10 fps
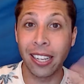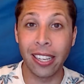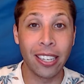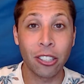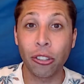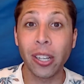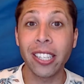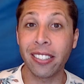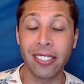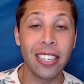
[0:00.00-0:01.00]
an
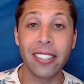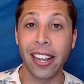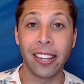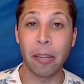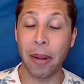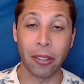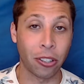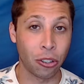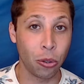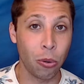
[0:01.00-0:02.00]
extraneous detail about the
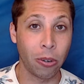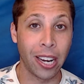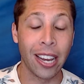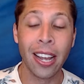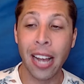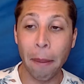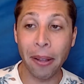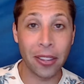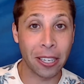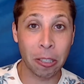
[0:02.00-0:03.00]
story, about
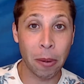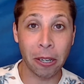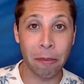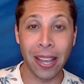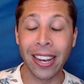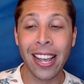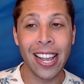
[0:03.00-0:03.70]
the experiment.